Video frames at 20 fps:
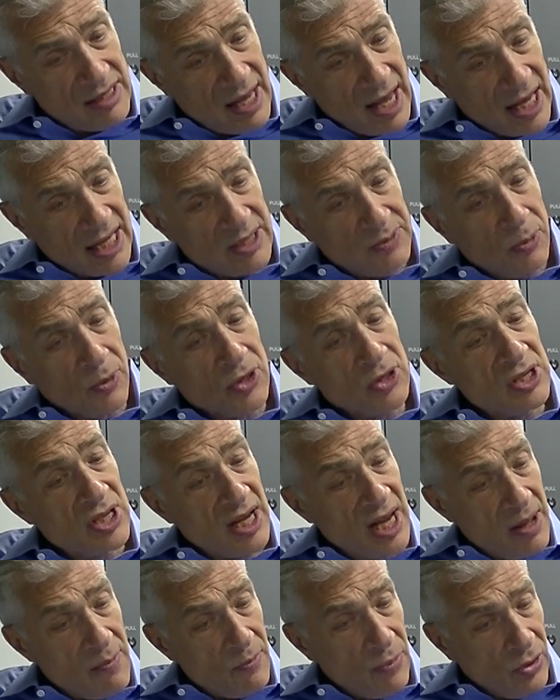exports and
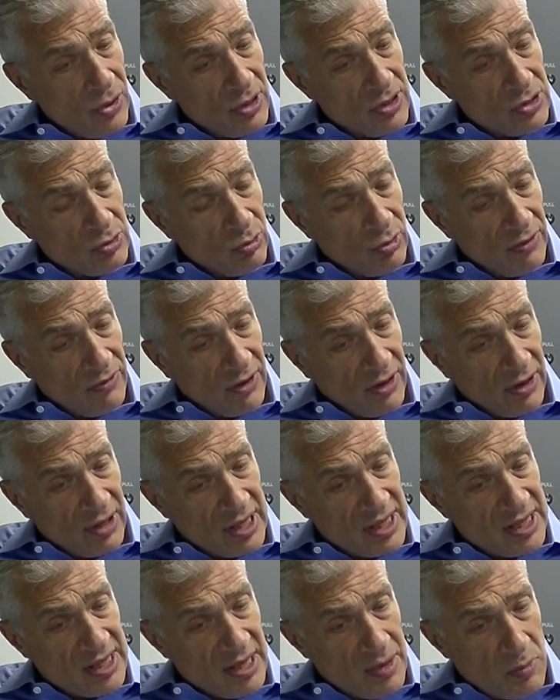imports were very
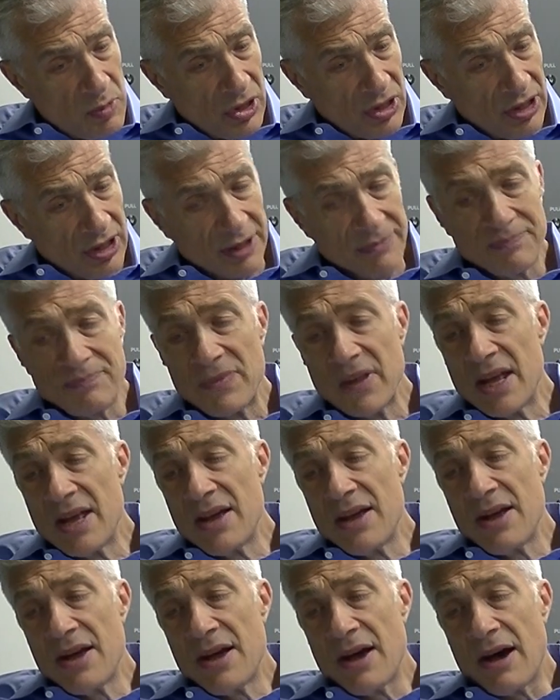similar.
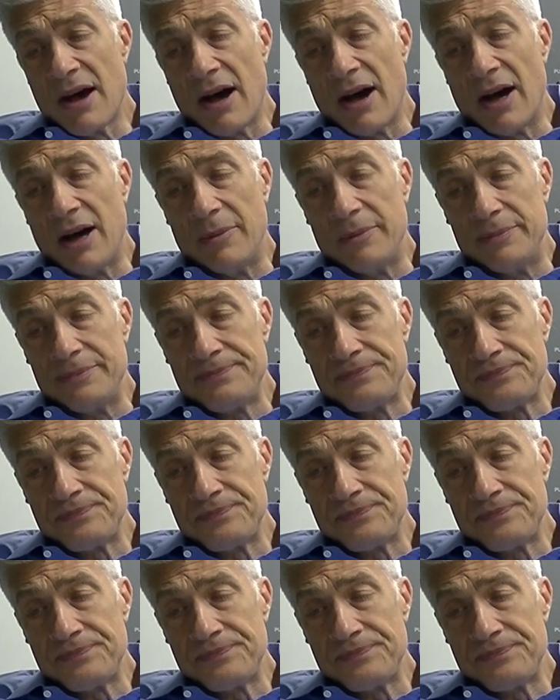There